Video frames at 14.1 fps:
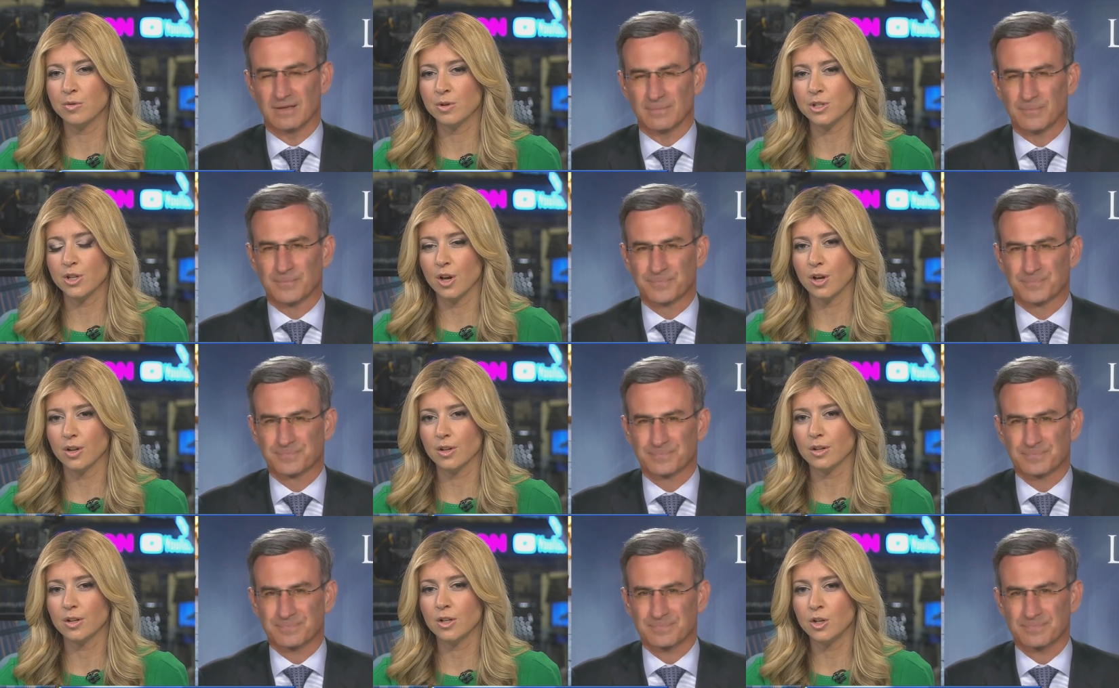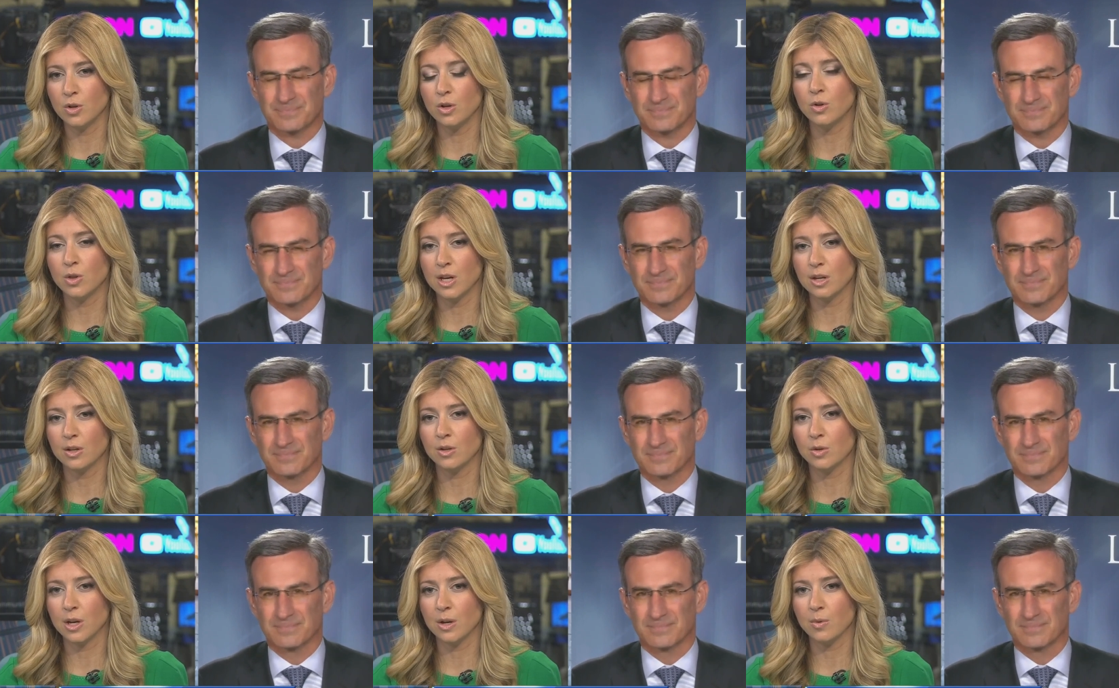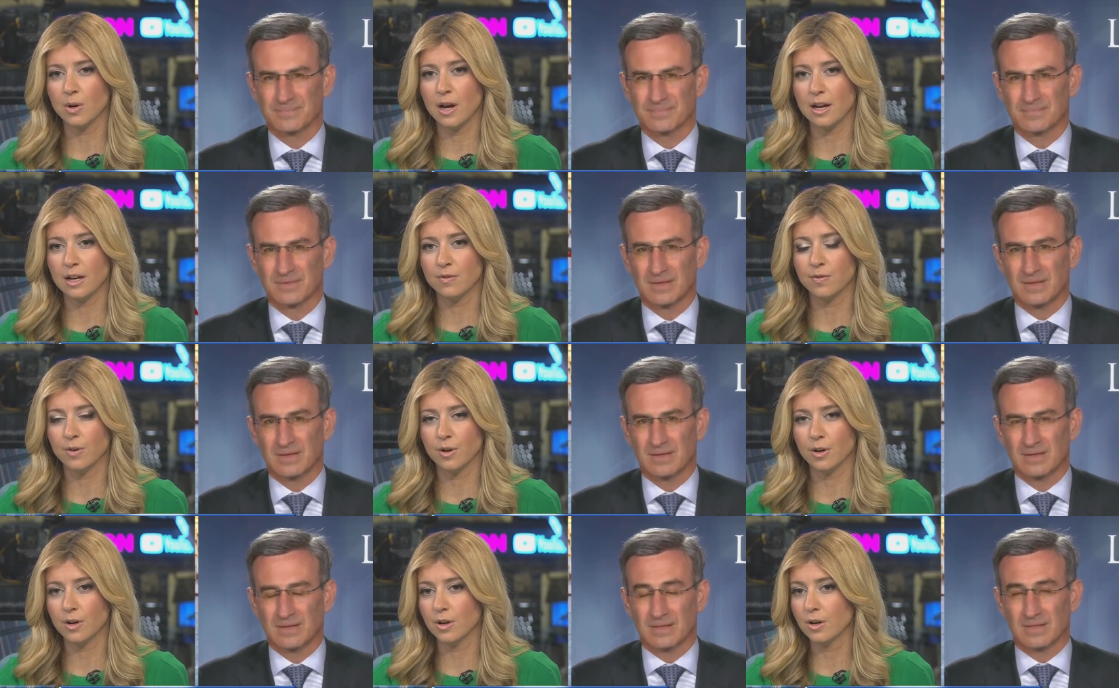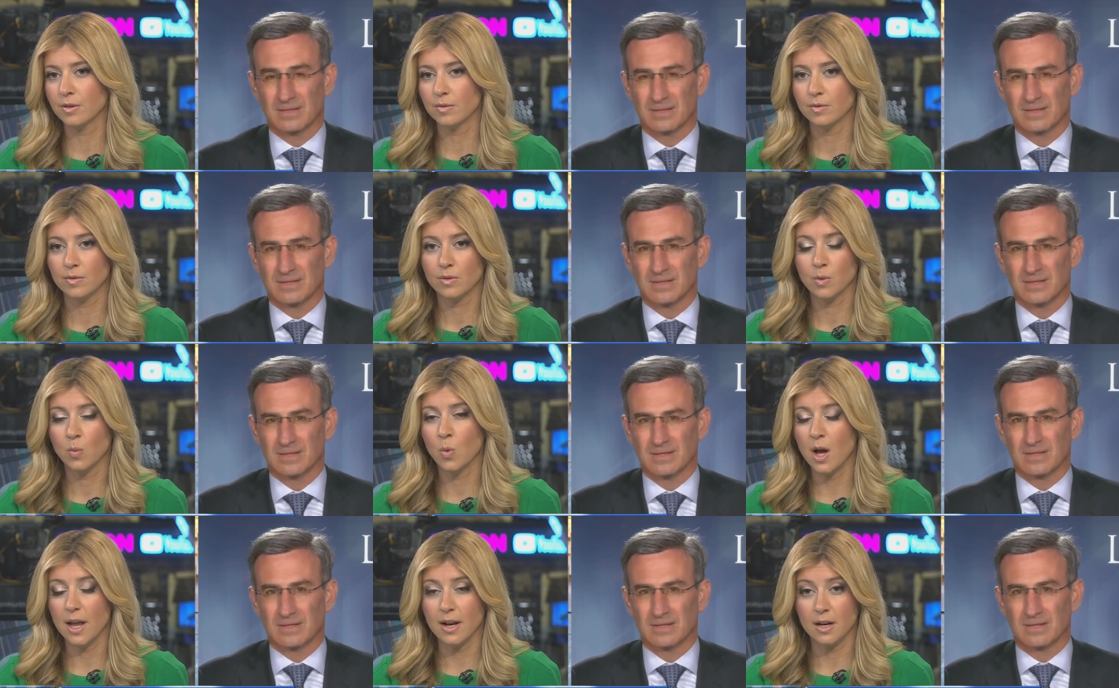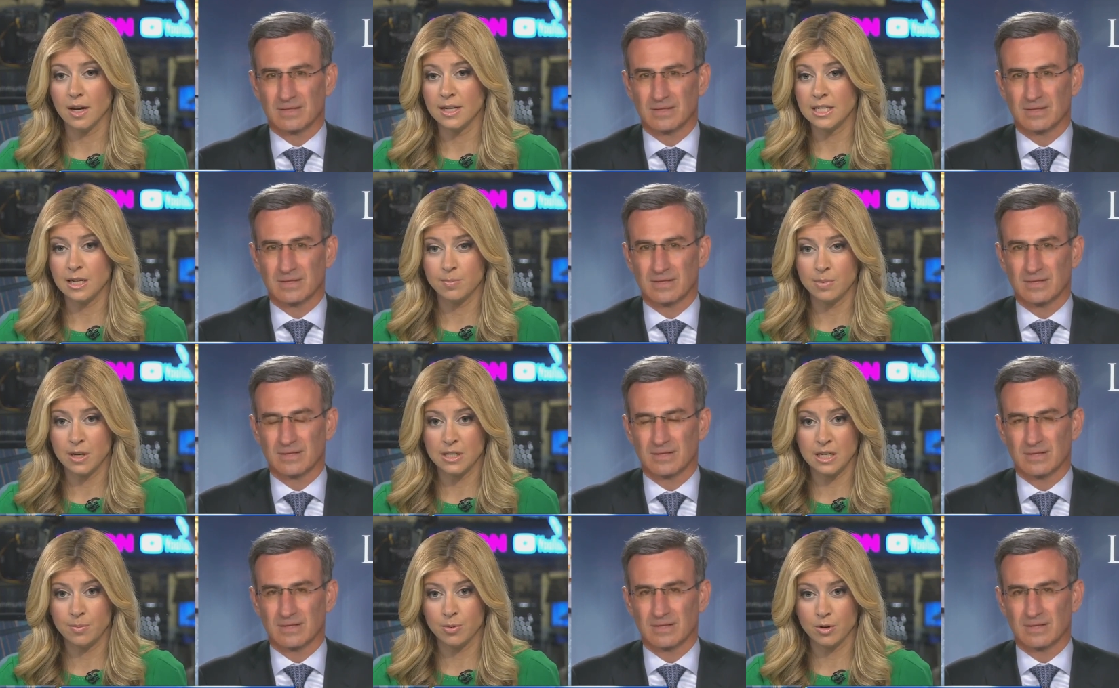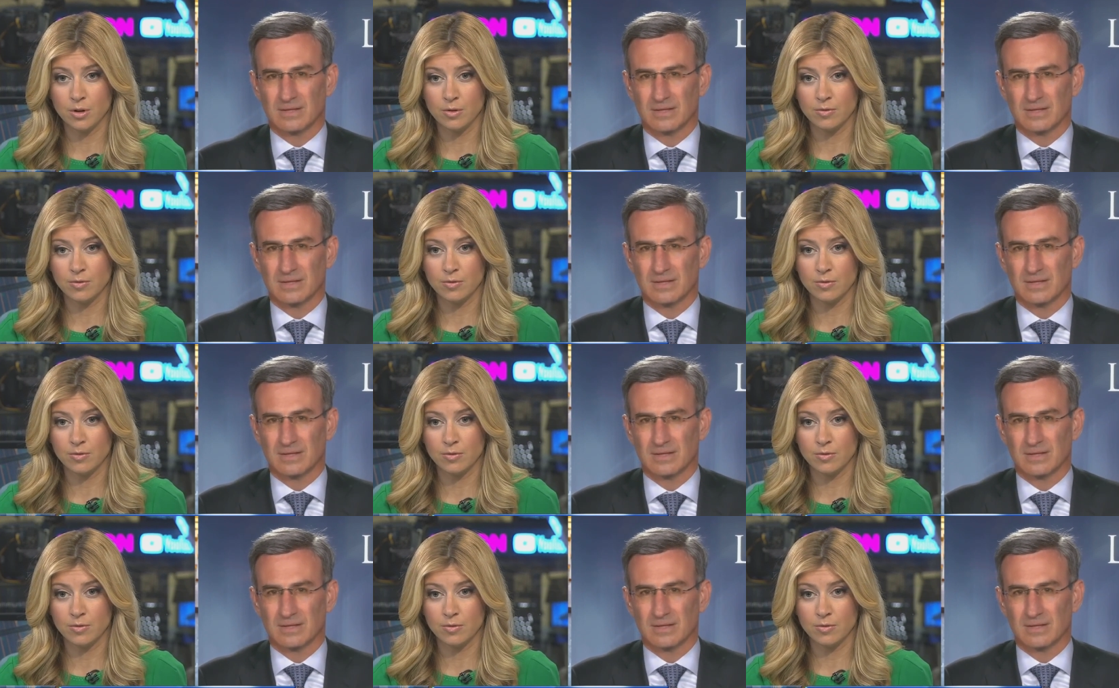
Speaker 1: result? You, you, think, you think we're headed for what? A, deep, a deeper